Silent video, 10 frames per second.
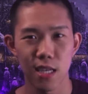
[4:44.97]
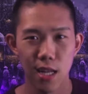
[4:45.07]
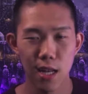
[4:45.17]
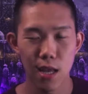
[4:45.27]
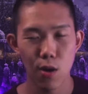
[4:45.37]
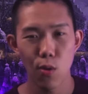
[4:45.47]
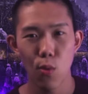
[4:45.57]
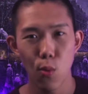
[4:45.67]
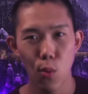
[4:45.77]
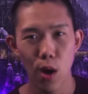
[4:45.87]
You
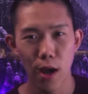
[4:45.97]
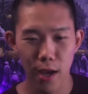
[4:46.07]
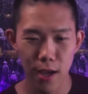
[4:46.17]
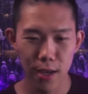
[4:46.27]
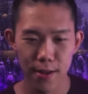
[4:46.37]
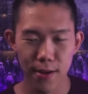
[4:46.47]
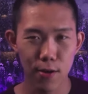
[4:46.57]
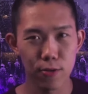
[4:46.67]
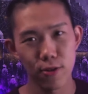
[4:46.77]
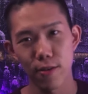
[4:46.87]
know, you
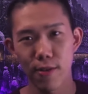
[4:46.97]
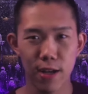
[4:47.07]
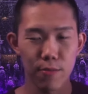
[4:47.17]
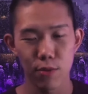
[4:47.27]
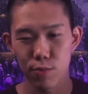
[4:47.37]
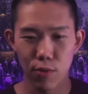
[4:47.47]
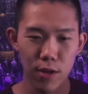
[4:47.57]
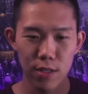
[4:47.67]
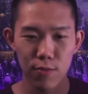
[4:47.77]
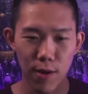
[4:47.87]
know, trying to rack up those
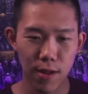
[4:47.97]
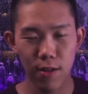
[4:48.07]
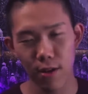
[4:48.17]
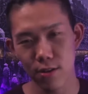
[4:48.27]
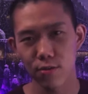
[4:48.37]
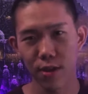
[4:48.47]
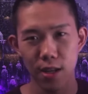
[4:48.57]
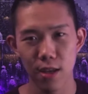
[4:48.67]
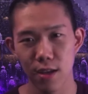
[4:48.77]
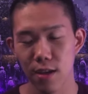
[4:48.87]
points while also
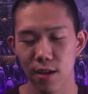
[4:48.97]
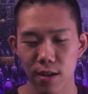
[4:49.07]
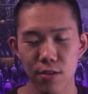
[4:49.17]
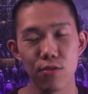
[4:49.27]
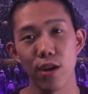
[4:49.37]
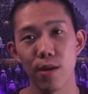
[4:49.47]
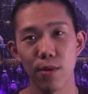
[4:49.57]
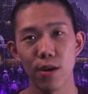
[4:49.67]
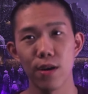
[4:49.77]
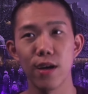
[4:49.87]
getting a new
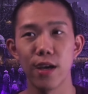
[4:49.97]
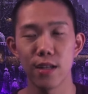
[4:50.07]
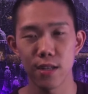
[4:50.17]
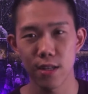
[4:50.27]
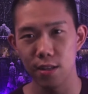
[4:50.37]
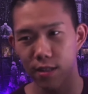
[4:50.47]
camera and